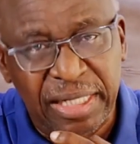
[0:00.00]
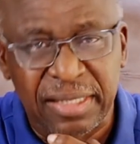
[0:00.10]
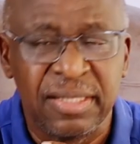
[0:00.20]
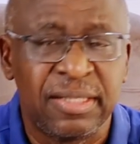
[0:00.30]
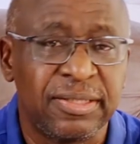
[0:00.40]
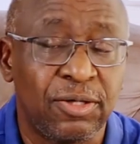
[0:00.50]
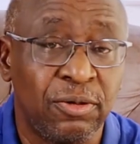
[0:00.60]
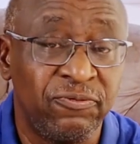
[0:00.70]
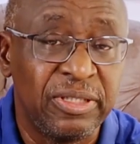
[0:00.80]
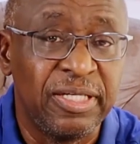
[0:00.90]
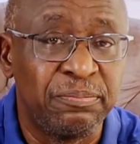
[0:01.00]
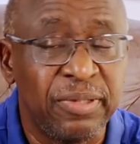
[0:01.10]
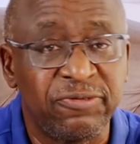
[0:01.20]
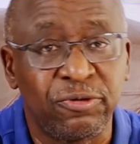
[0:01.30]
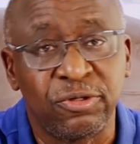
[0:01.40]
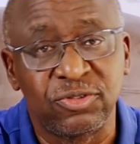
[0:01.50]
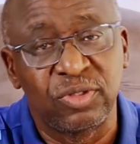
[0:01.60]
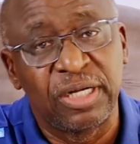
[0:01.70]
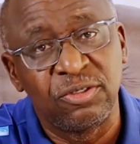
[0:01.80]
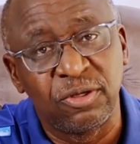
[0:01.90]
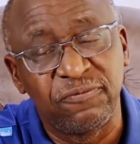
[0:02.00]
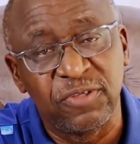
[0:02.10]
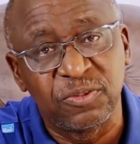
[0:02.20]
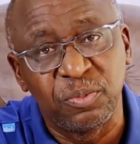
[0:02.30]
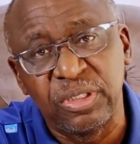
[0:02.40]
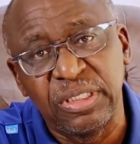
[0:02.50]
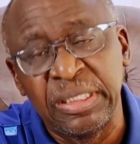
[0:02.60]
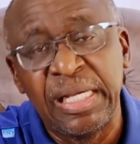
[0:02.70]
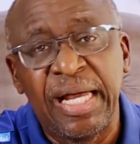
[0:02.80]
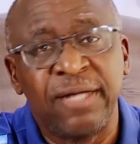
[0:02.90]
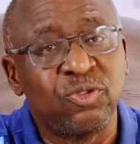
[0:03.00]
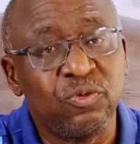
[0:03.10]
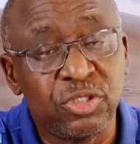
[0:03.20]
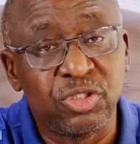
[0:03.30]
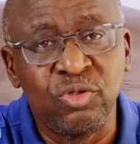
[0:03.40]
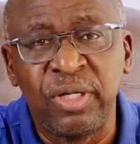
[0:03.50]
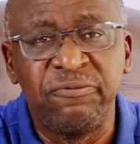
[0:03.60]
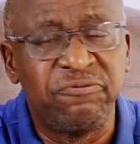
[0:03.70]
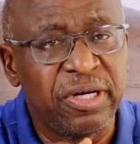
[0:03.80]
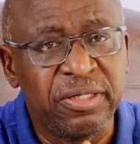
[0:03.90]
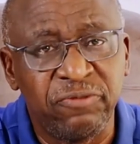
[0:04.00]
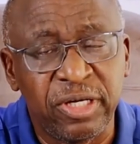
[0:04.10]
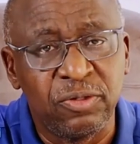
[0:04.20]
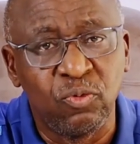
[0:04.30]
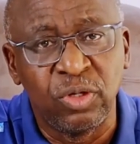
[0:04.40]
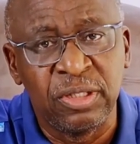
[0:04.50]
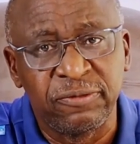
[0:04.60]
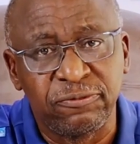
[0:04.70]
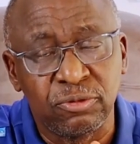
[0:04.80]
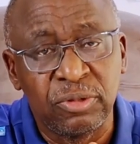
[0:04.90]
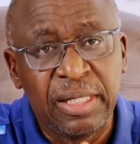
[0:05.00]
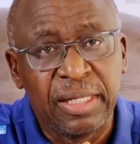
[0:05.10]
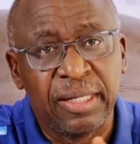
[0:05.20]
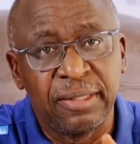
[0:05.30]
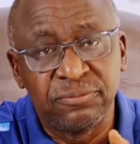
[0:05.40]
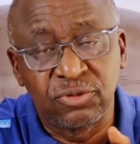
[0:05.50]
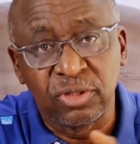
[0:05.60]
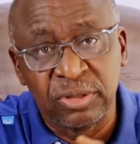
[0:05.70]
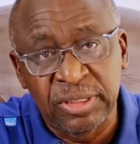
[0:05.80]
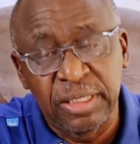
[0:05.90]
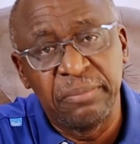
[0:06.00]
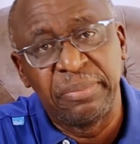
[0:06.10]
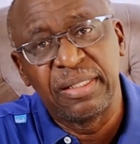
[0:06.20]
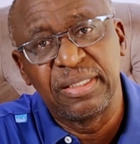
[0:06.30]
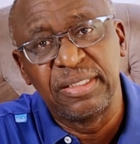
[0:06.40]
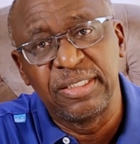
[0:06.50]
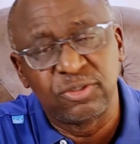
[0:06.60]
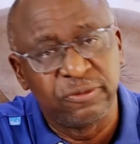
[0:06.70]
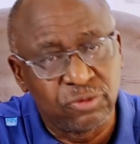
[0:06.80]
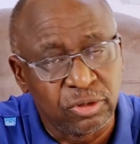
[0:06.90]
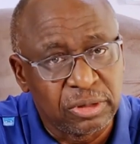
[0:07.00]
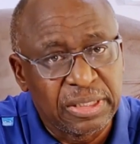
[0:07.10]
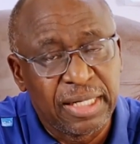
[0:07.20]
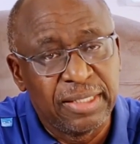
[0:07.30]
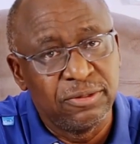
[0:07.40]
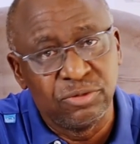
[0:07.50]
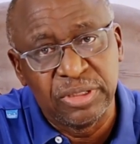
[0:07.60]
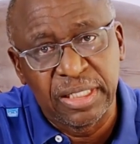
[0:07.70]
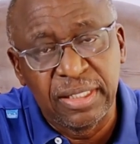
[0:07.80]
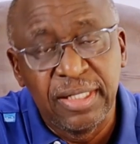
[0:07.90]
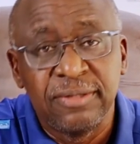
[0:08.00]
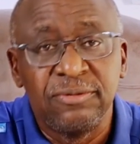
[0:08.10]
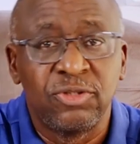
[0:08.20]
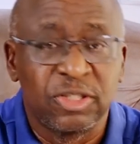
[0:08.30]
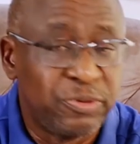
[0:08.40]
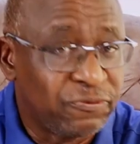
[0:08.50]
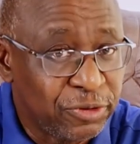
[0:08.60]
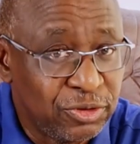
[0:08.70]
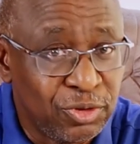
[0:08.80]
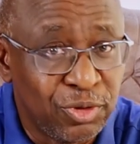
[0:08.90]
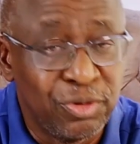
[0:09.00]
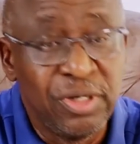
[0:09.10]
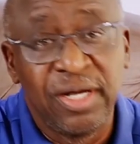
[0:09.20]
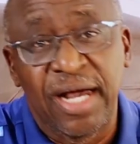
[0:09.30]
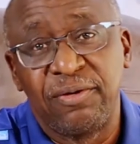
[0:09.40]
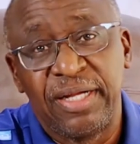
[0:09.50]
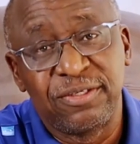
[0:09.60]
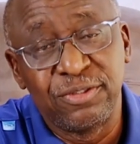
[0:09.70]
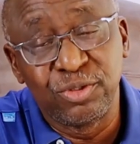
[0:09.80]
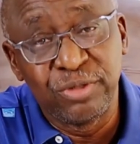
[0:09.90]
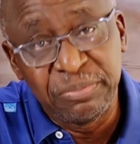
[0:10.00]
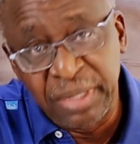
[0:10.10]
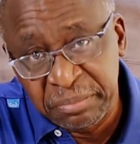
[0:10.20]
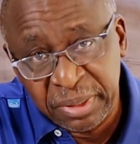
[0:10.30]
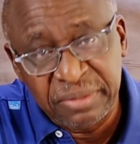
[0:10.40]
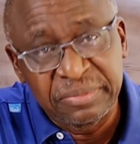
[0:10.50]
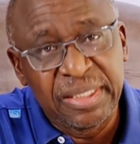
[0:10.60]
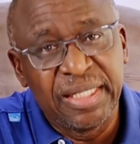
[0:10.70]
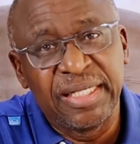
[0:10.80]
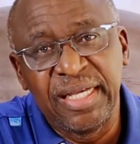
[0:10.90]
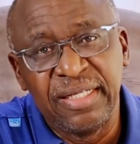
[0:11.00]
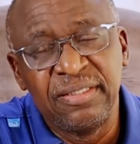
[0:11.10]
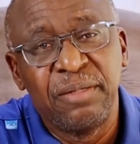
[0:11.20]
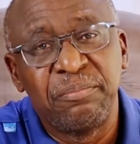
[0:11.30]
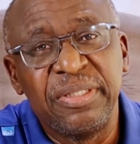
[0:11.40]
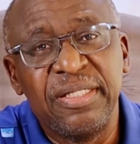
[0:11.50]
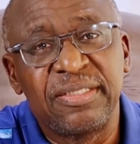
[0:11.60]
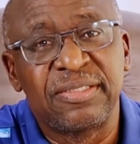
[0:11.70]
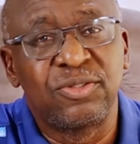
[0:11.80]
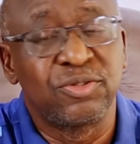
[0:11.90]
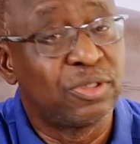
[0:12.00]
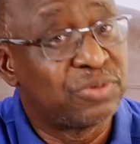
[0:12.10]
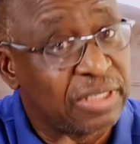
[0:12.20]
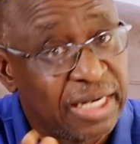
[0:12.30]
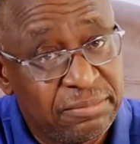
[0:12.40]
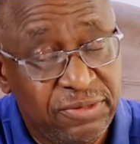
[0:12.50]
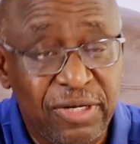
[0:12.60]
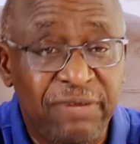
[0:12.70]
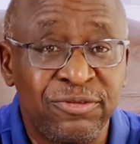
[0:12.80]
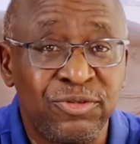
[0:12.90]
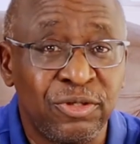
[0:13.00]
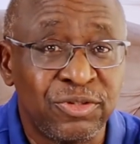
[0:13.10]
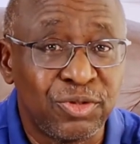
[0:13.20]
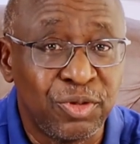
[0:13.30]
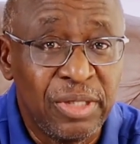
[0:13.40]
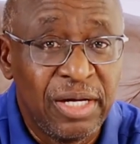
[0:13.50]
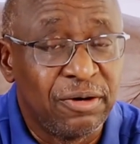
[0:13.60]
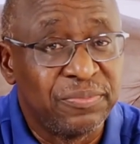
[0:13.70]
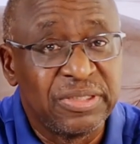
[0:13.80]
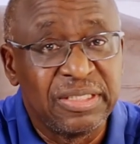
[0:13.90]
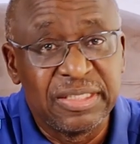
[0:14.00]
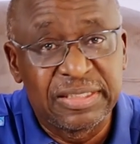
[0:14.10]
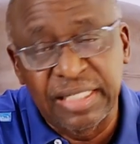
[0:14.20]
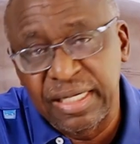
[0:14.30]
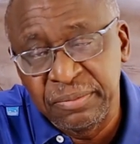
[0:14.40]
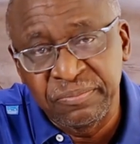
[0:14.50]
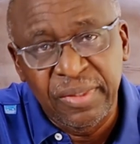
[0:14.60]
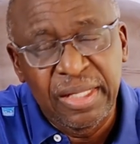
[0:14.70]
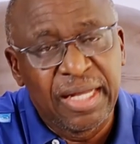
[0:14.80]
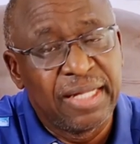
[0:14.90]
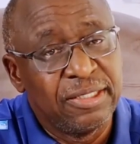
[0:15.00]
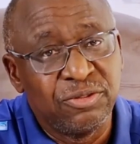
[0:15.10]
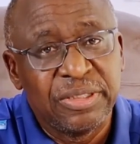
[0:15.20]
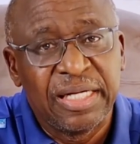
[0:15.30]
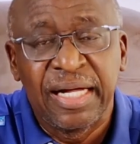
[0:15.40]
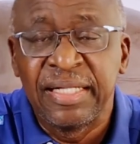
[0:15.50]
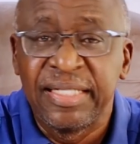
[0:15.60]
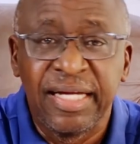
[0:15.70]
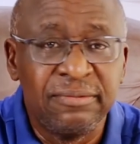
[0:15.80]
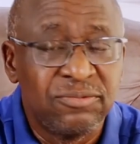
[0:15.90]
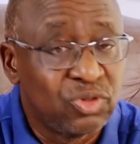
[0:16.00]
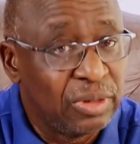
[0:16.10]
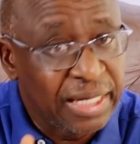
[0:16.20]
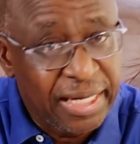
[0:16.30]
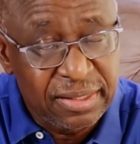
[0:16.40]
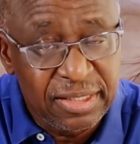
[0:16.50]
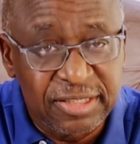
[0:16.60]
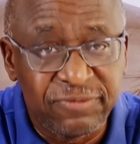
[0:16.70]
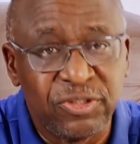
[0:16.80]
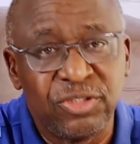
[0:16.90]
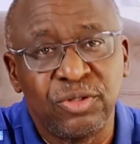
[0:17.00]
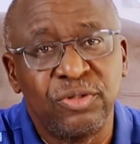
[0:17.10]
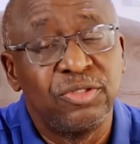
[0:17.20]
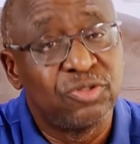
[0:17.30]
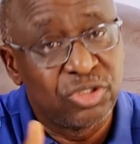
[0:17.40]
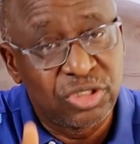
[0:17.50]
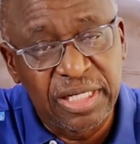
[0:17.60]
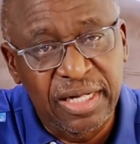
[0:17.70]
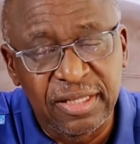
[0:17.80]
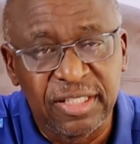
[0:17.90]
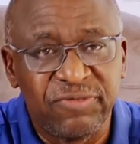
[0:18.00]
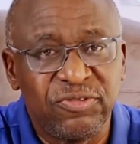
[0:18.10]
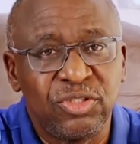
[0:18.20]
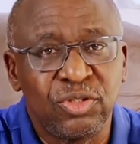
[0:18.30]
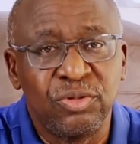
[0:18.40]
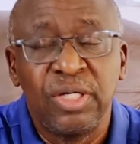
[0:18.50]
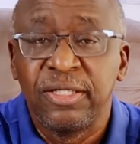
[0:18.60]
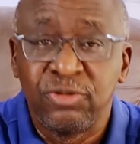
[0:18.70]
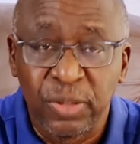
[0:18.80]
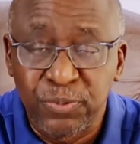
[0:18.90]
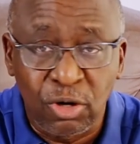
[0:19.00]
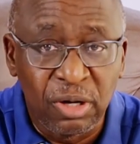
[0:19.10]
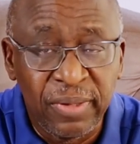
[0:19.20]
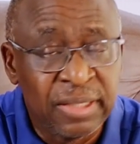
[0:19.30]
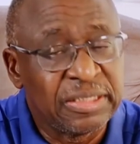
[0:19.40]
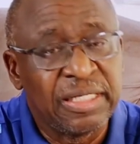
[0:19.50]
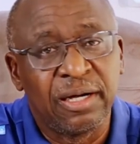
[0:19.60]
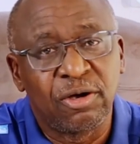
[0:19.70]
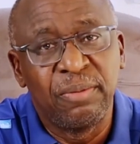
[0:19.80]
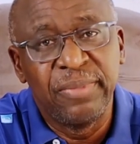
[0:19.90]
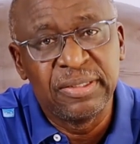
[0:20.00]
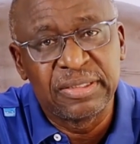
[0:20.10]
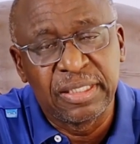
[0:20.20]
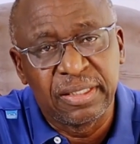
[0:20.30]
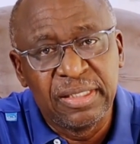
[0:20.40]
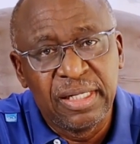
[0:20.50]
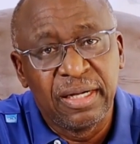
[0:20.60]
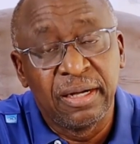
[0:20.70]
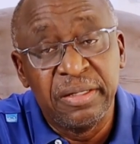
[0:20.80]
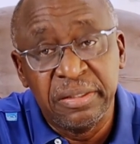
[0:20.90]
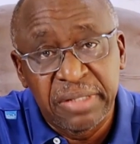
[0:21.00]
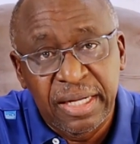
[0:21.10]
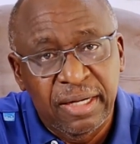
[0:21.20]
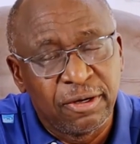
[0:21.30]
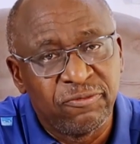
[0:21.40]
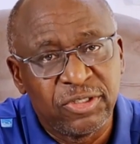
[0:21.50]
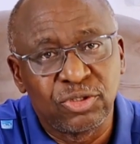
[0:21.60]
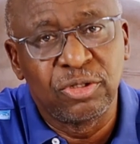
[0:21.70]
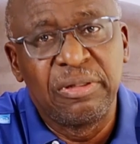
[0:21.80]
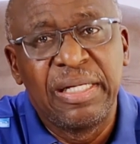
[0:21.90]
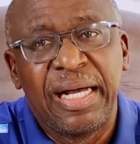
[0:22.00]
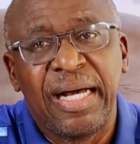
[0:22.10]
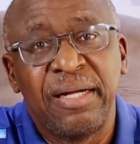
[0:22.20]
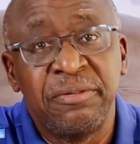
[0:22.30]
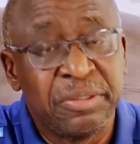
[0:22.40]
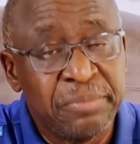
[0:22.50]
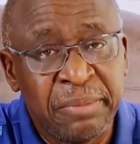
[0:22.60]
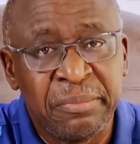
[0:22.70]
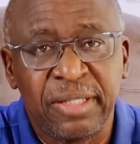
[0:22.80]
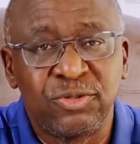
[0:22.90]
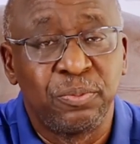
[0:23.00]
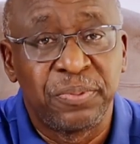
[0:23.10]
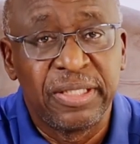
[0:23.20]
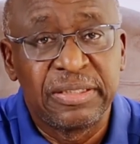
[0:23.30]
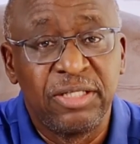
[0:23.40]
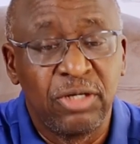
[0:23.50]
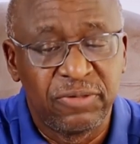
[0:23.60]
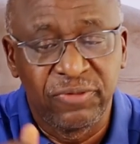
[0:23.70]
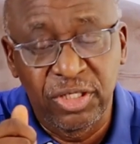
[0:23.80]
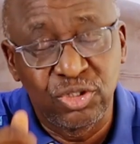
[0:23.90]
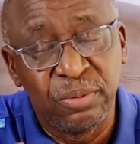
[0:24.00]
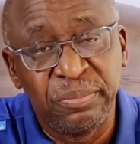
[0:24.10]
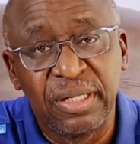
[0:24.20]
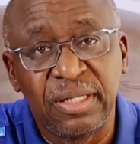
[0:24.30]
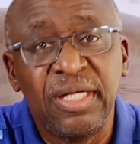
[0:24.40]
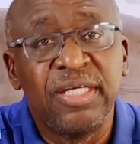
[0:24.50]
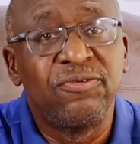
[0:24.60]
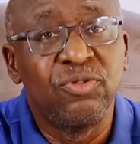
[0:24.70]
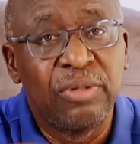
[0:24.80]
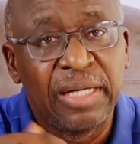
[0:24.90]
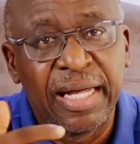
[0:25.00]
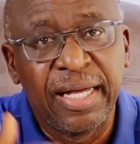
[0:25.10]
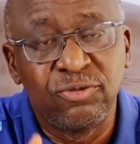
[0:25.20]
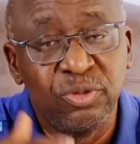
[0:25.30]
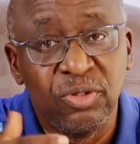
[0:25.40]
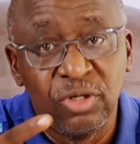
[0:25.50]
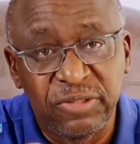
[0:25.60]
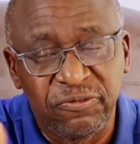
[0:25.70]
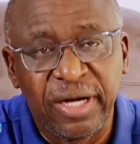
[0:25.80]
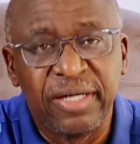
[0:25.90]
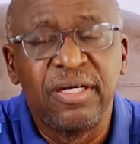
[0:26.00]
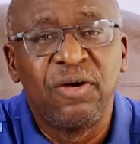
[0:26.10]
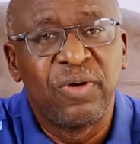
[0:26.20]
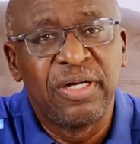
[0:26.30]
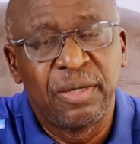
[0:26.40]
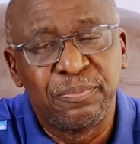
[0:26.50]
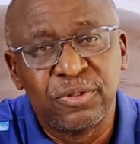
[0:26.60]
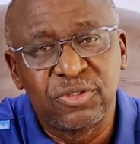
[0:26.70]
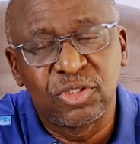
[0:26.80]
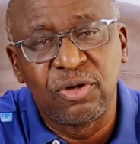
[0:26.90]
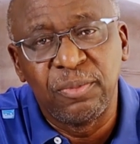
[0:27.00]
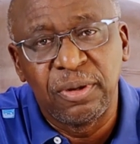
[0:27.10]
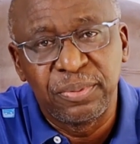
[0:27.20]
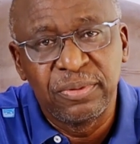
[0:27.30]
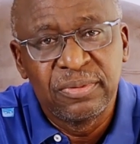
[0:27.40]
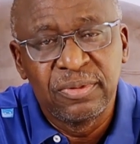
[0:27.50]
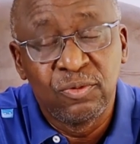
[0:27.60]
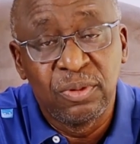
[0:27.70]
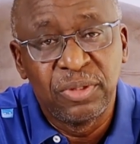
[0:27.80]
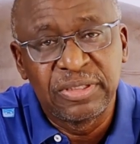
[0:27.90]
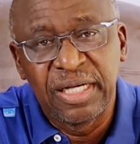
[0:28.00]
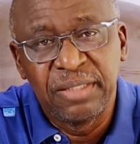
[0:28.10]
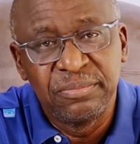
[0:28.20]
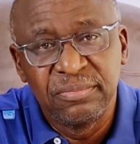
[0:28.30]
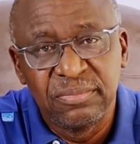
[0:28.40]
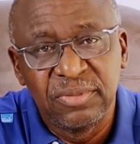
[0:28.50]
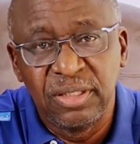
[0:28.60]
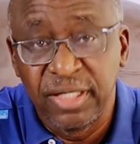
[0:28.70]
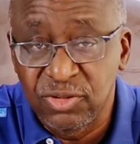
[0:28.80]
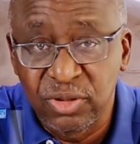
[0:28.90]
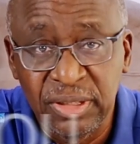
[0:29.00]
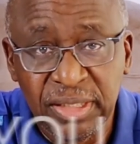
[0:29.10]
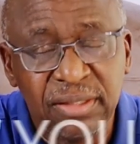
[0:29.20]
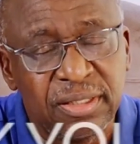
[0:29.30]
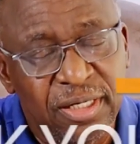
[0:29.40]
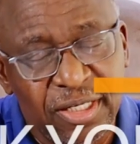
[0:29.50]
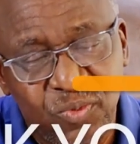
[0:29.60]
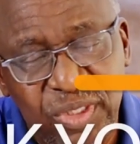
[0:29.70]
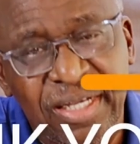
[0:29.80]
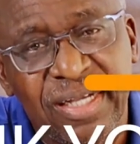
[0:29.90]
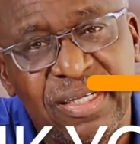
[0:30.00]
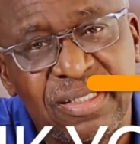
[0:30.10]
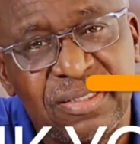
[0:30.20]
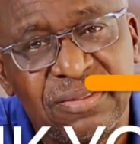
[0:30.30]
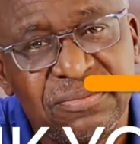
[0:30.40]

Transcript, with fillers: I think it's a convenient place for us to round off this morning and to wish you a very, very wonderful uh, Sunday by the grace of God. Hallelujah. Just before you go, I would like you to remember again, please to subscribe if you haven't done so up till this time. Hallelujah. And then to like this video, to share this video, drop your comments in our comment uh, uh, area of all. And remember to press the notification bell if you would like to be notified when our posts come up. One more time, Great Sunday, great week ahead.